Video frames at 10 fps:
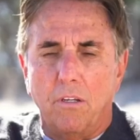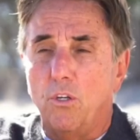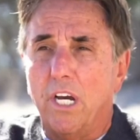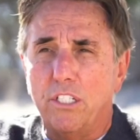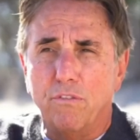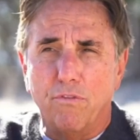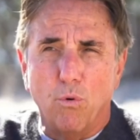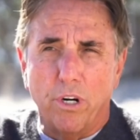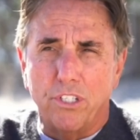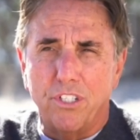you got
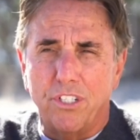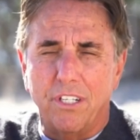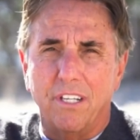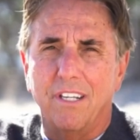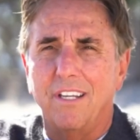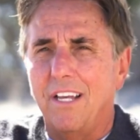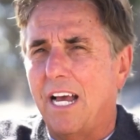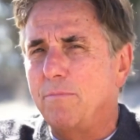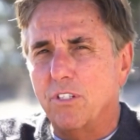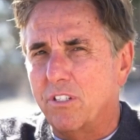divorced. Mm
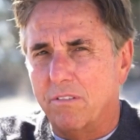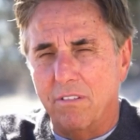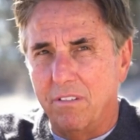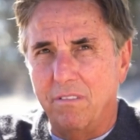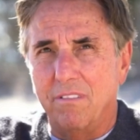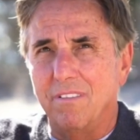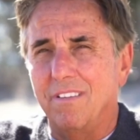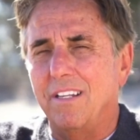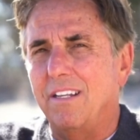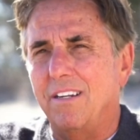-hmm. I'm just.
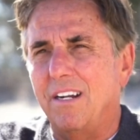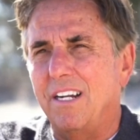Yeah,